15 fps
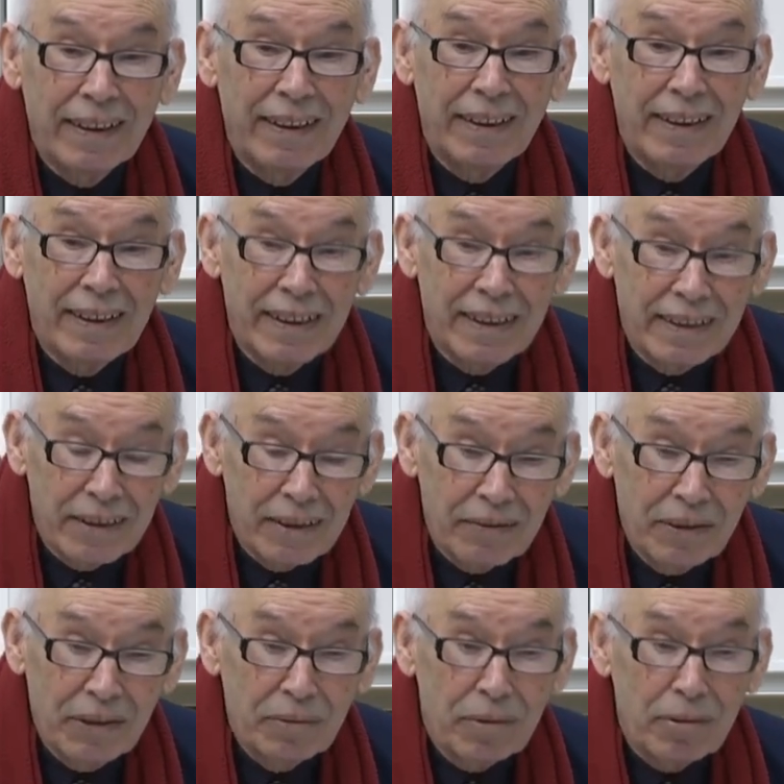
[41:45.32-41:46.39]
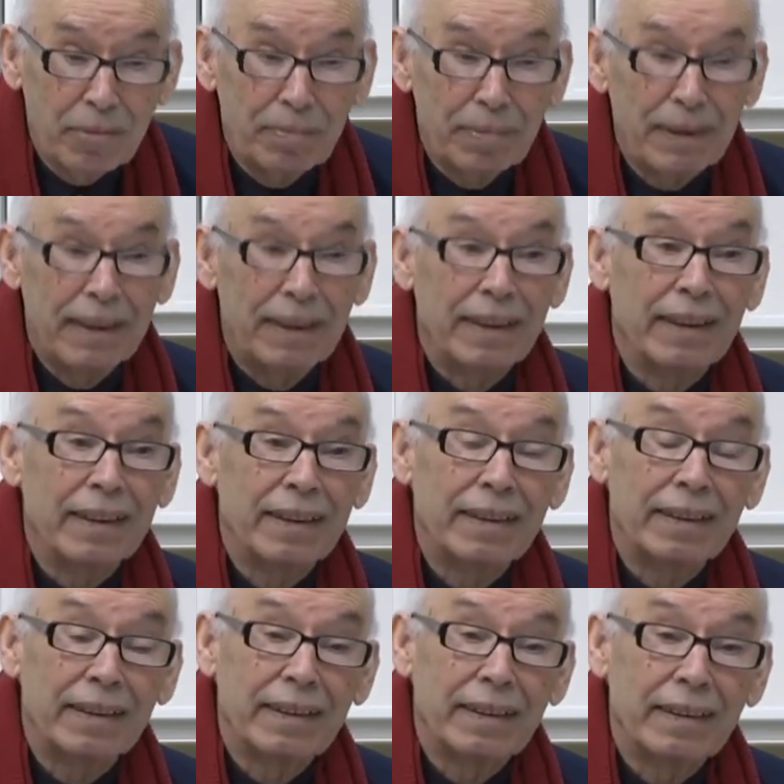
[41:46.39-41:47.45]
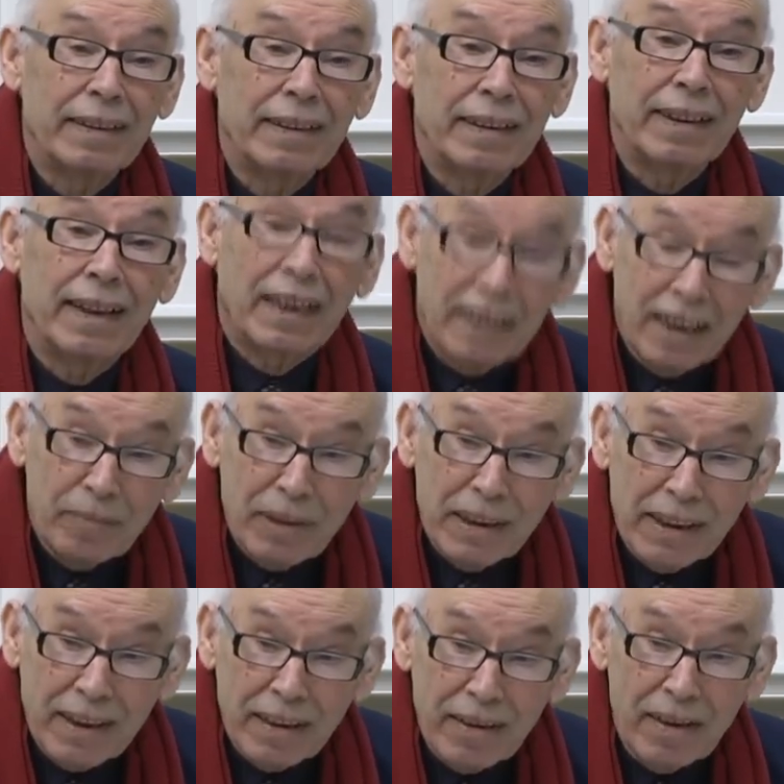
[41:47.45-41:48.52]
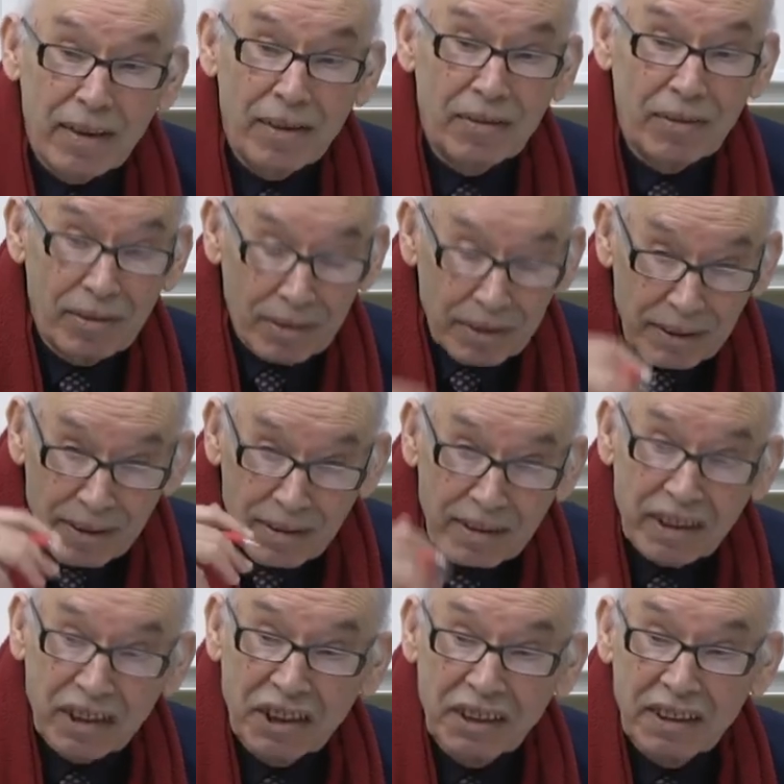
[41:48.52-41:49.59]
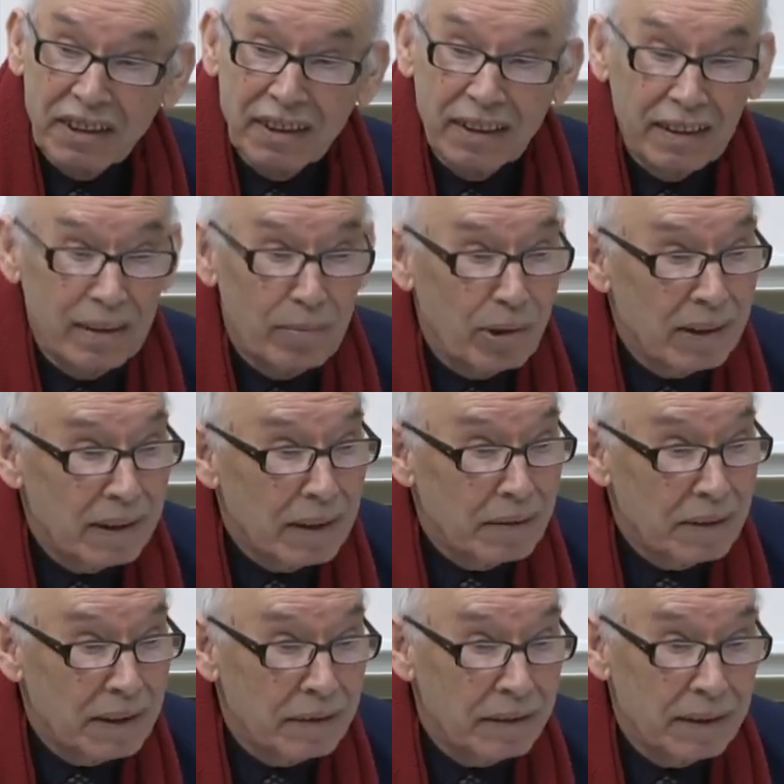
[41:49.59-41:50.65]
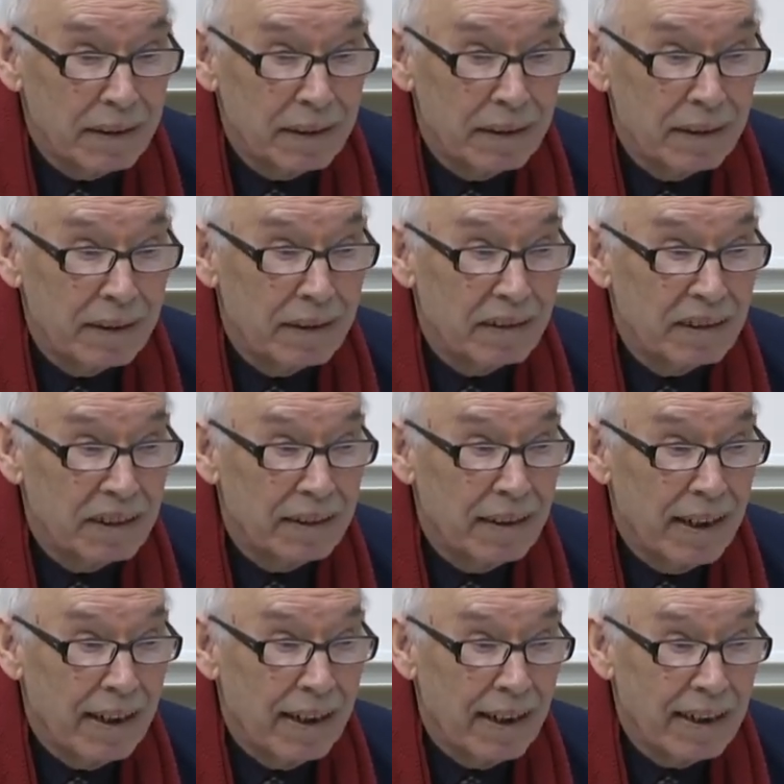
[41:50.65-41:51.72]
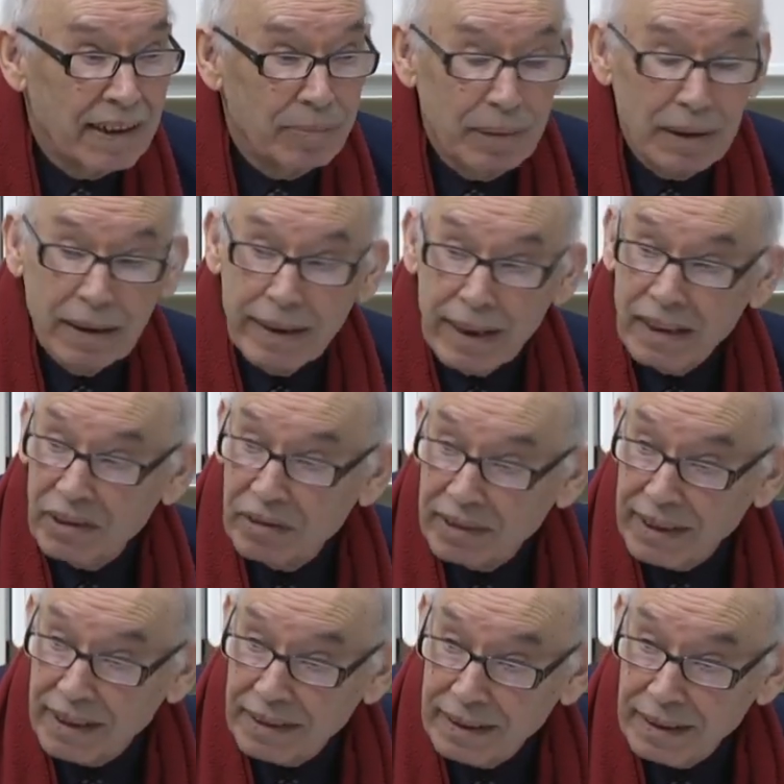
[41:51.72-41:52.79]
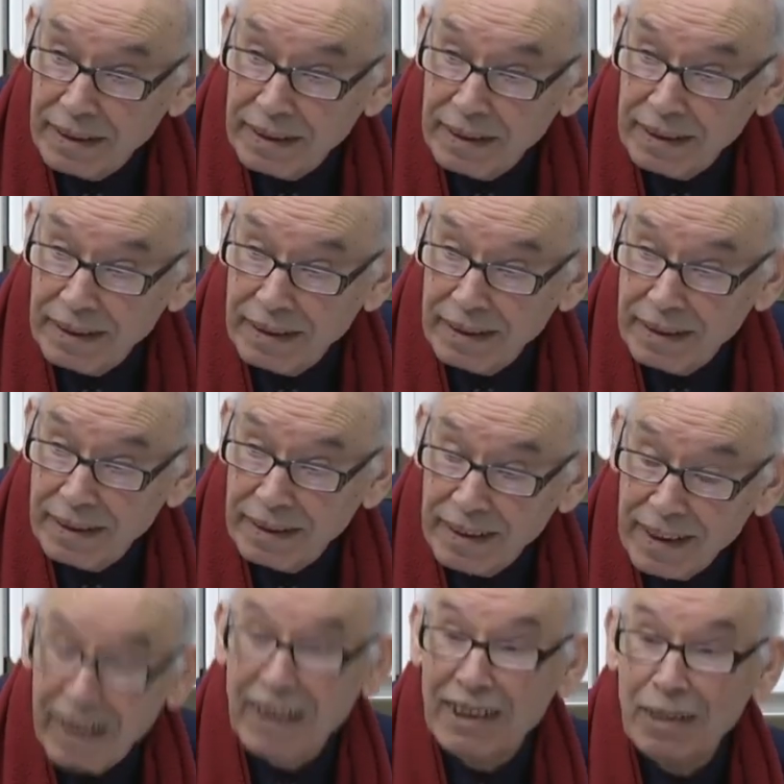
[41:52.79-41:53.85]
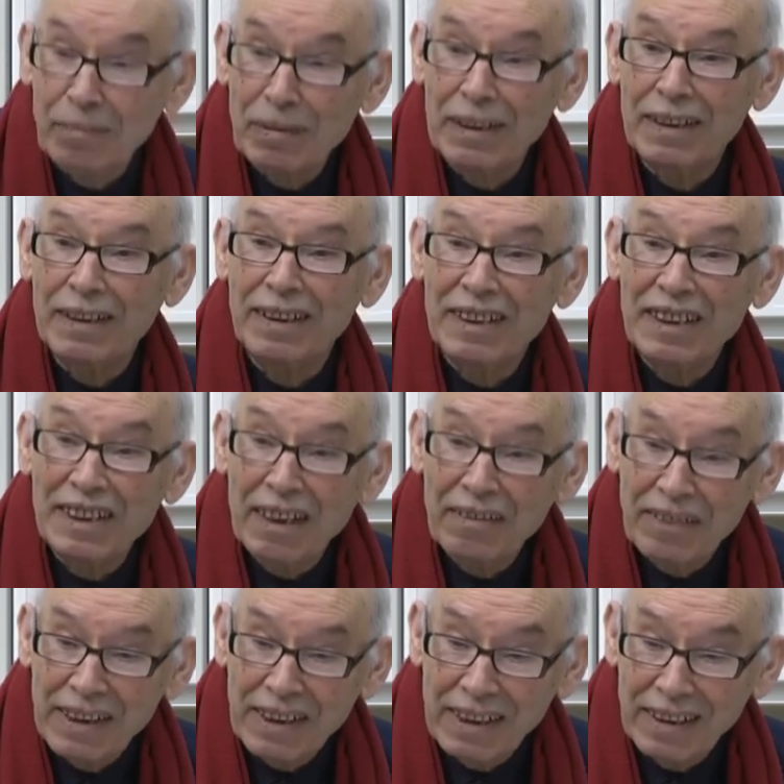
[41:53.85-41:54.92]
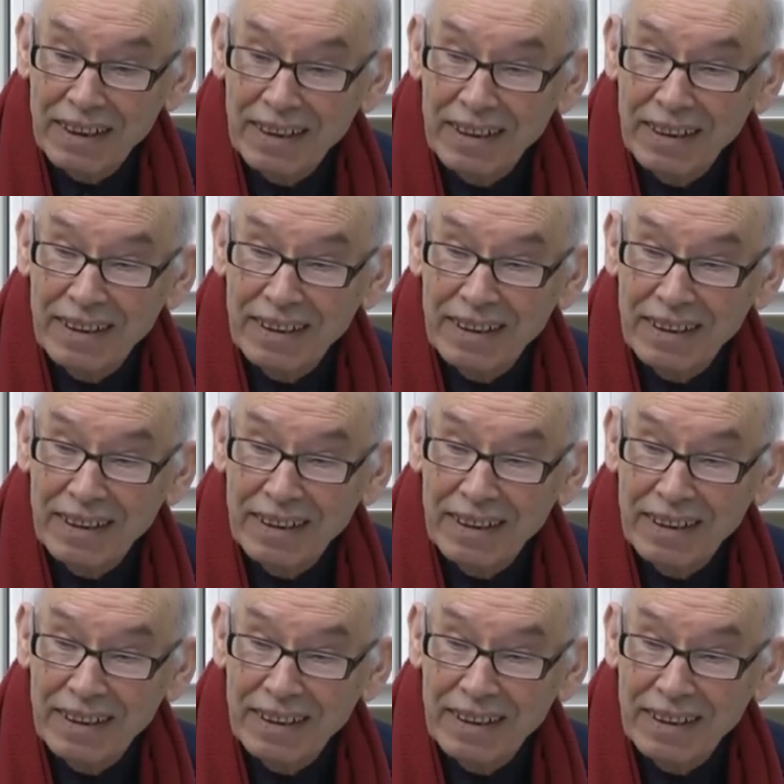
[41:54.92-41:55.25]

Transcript: In East of Europe and Latin America, the transitions, democratic transition has been a great success, except in Africa.